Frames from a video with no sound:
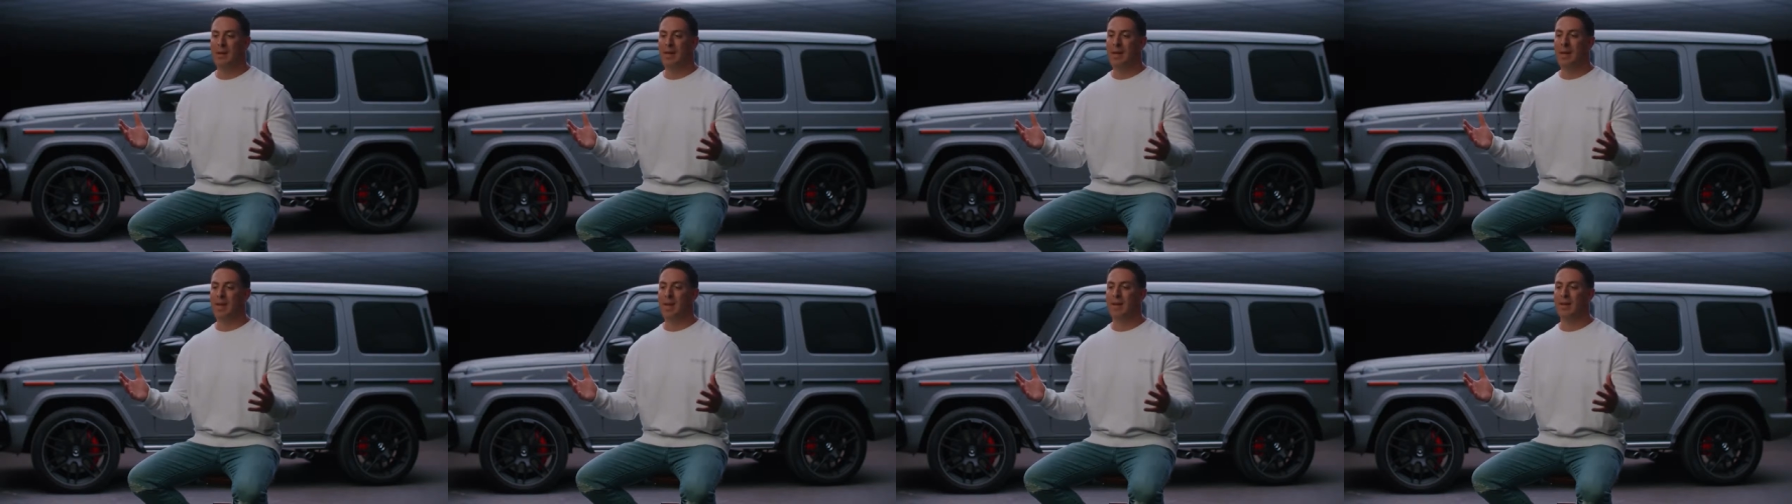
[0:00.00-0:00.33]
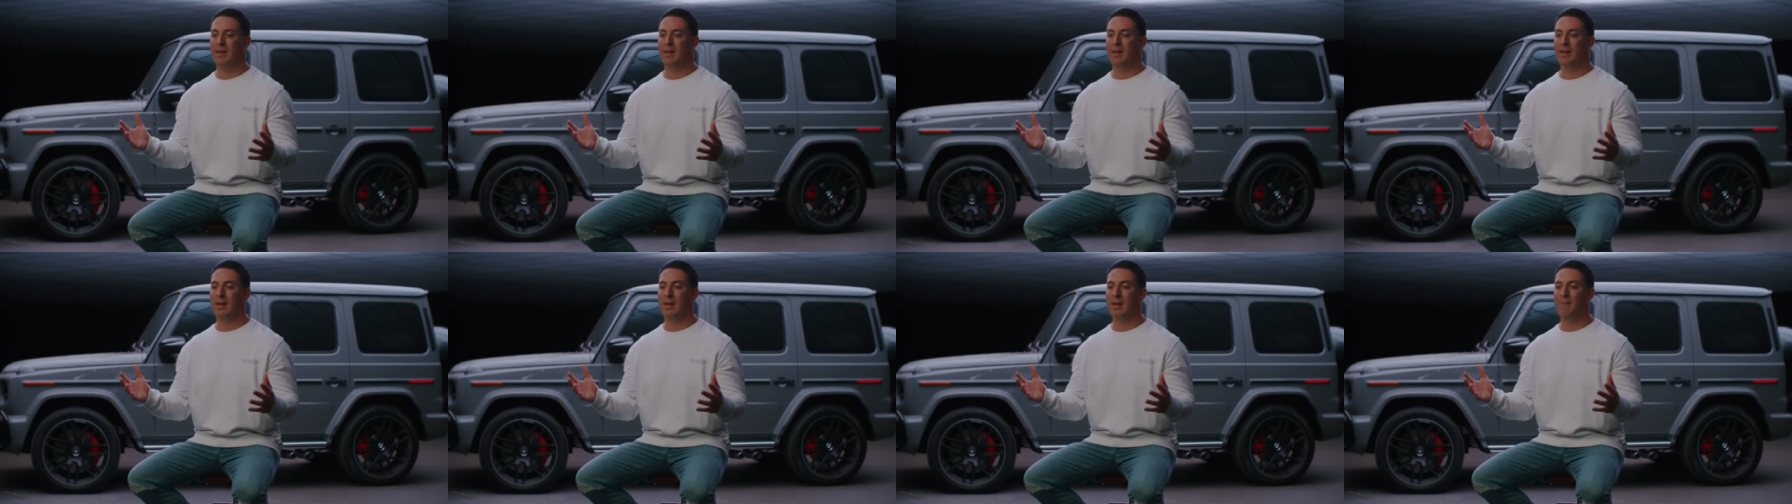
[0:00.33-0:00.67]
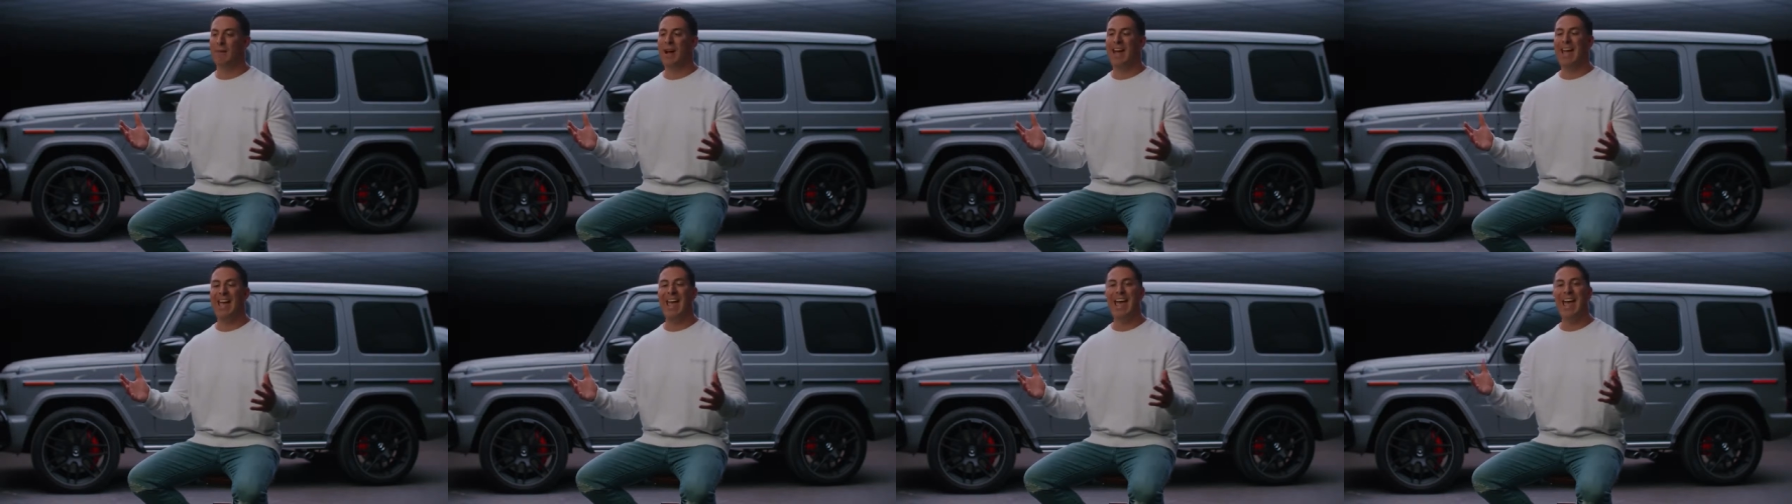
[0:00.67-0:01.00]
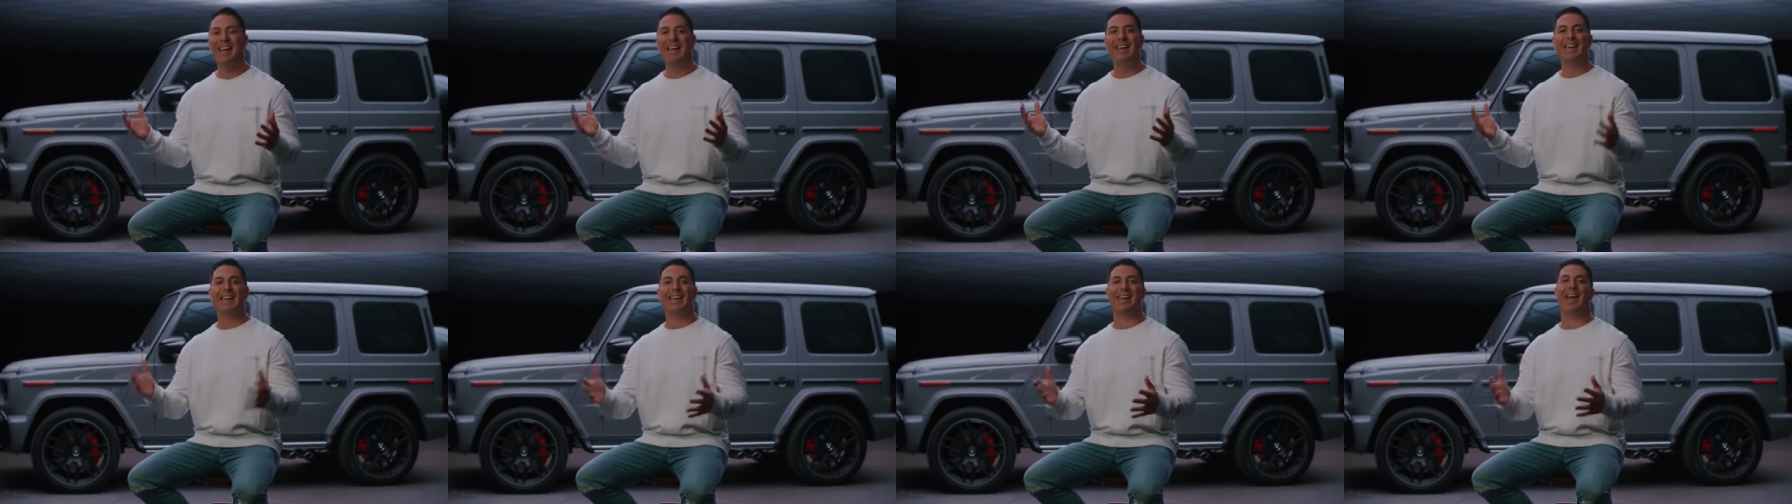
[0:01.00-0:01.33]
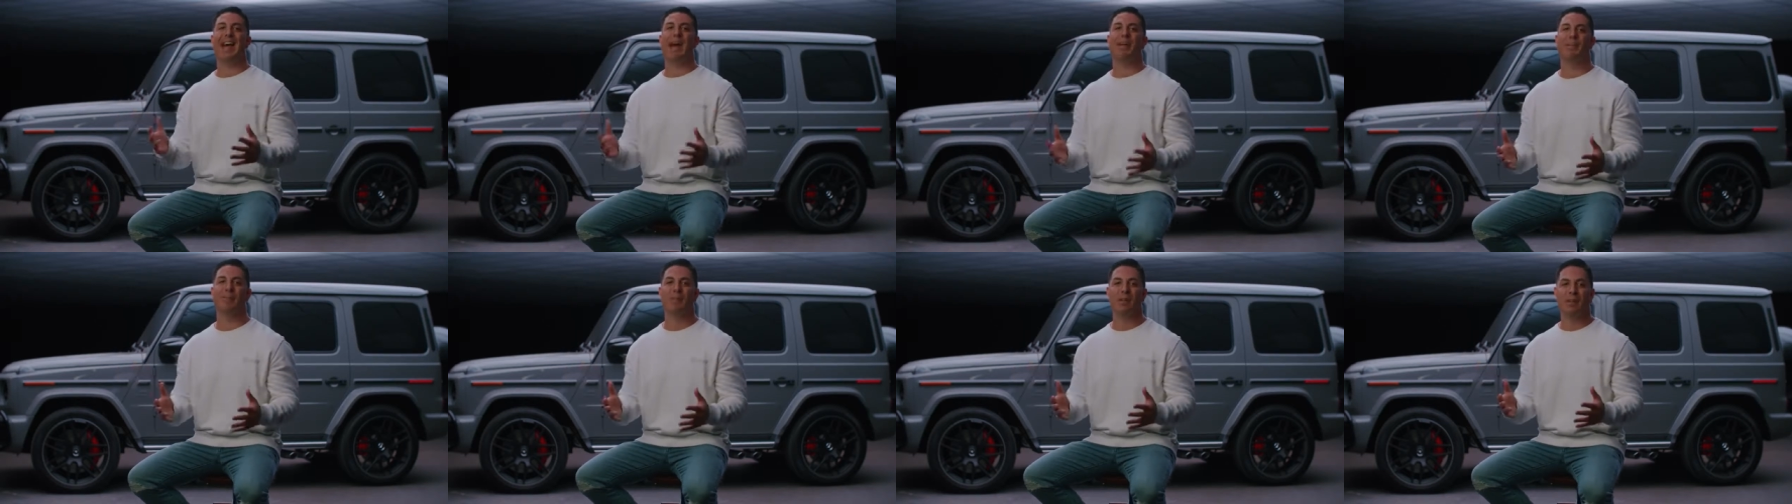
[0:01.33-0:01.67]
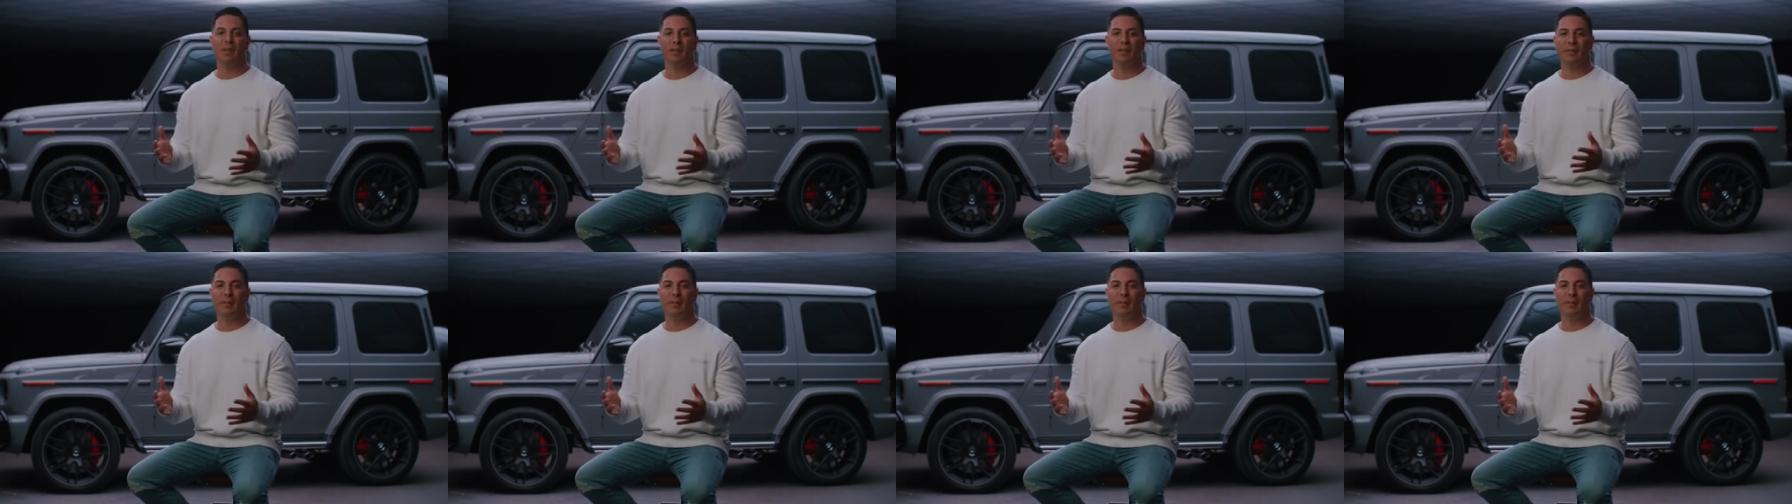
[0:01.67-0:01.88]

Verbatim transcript: and um, I handicapped